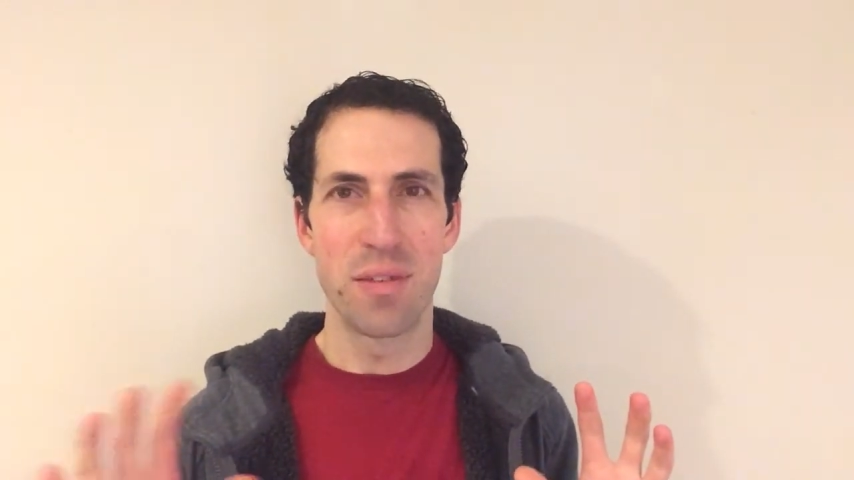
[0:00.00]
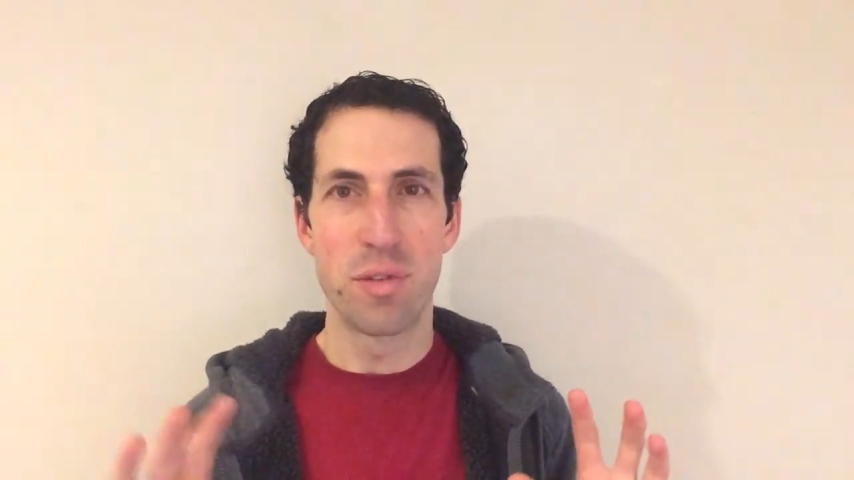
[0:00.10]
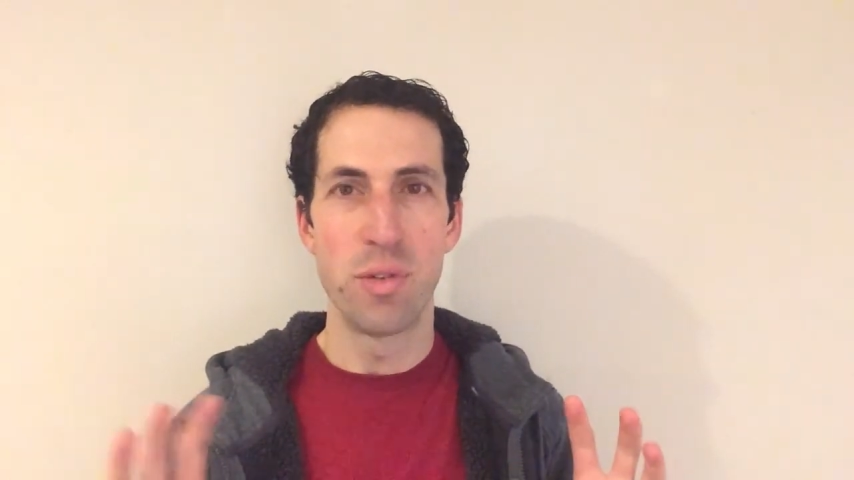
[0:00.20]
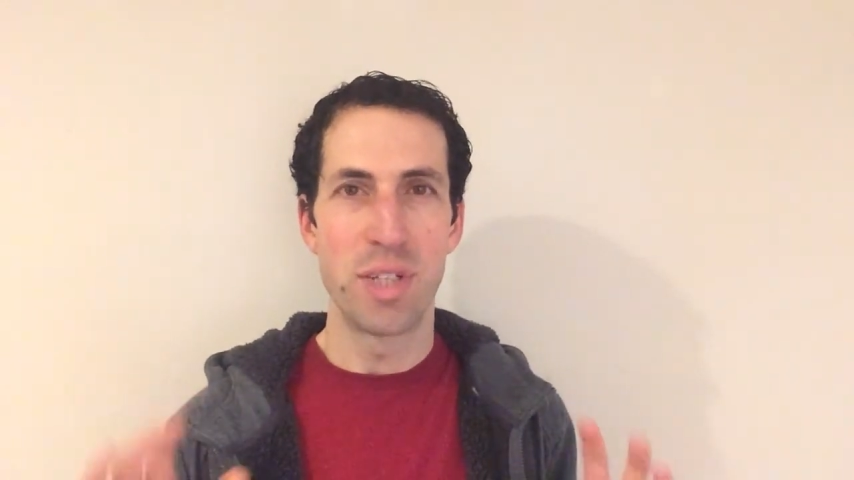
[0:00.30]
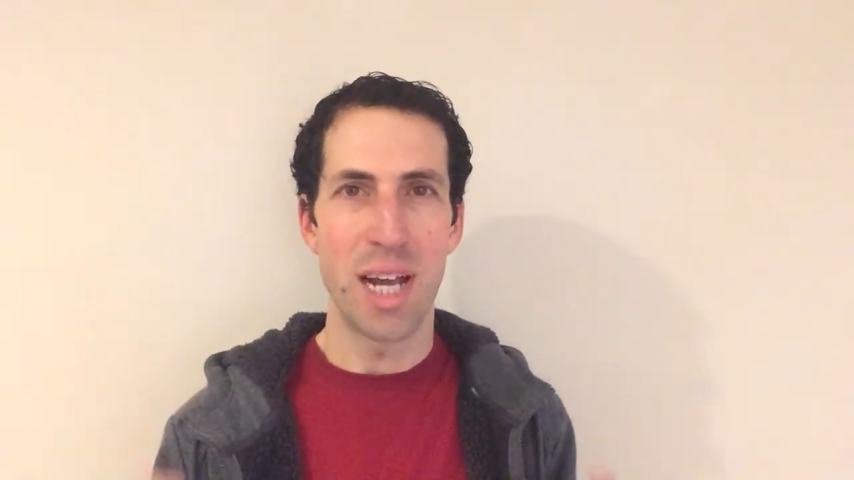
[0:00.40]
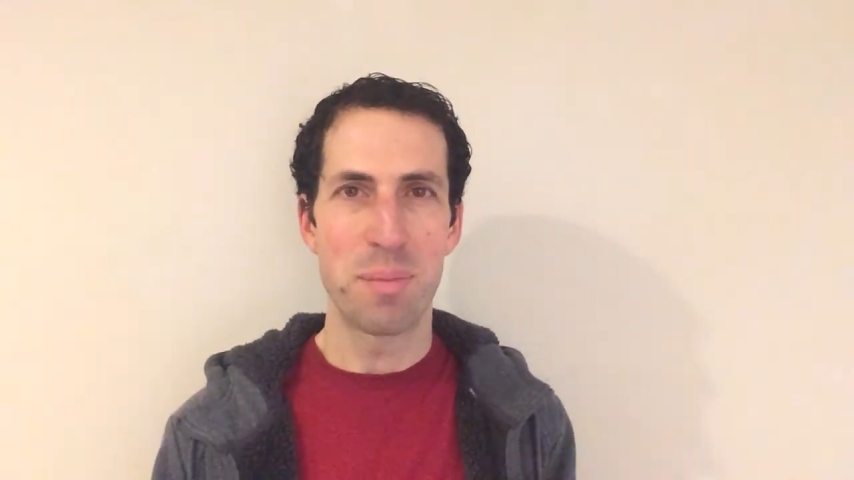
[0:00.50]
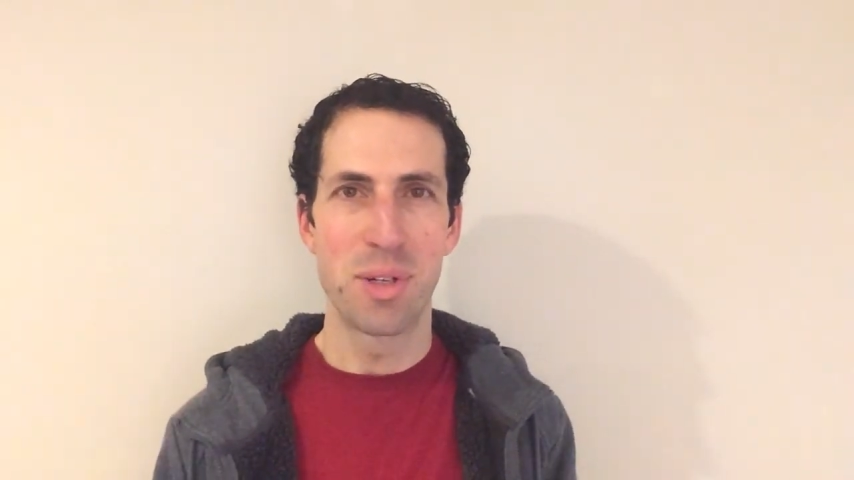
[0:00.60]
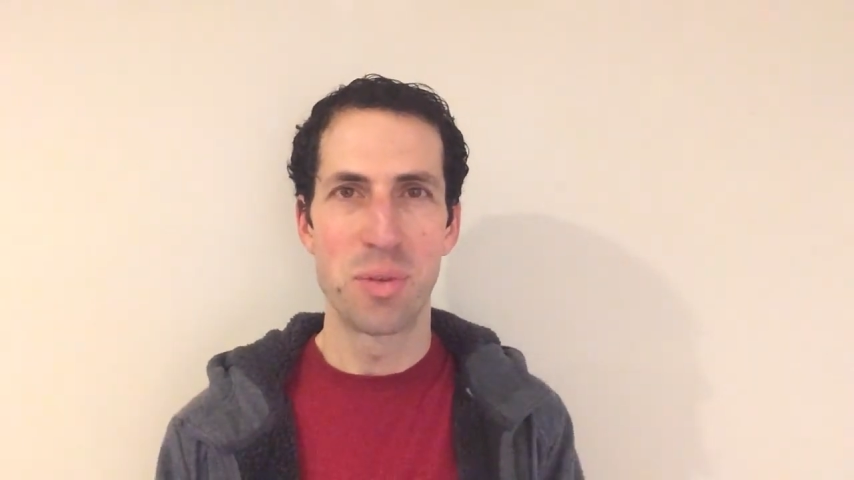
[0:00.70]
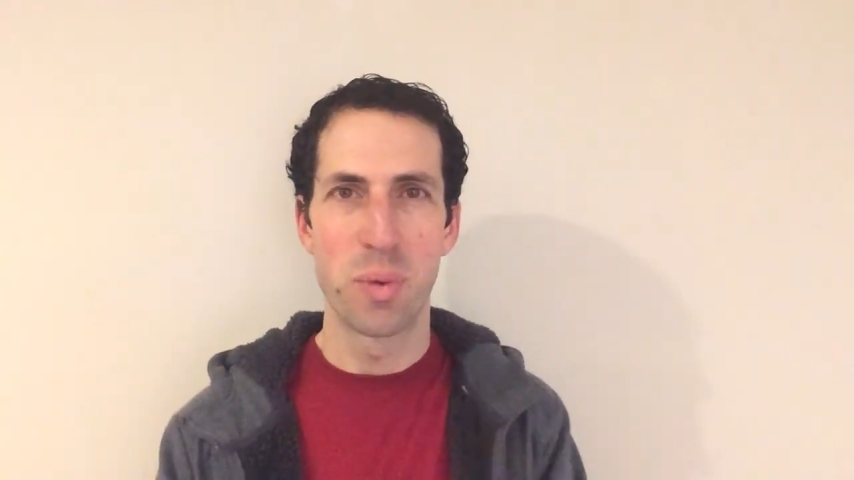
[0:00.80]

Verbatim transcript: few chapters,